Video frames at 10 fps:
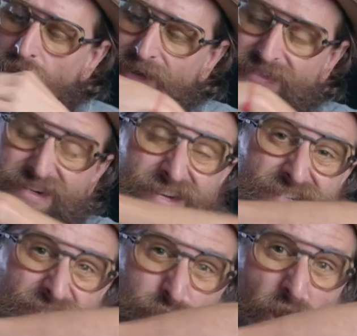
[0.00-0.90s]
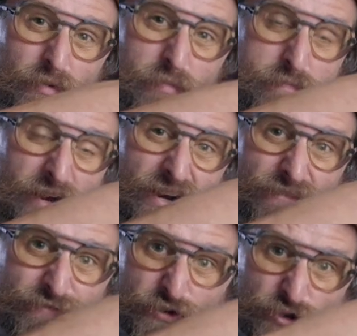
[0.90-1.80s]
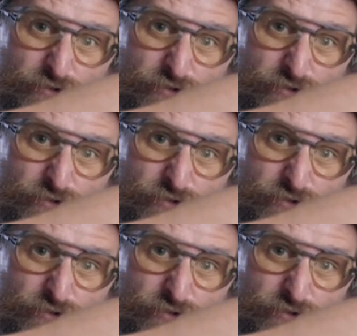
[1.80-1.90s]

As it is, it's probably big enough for your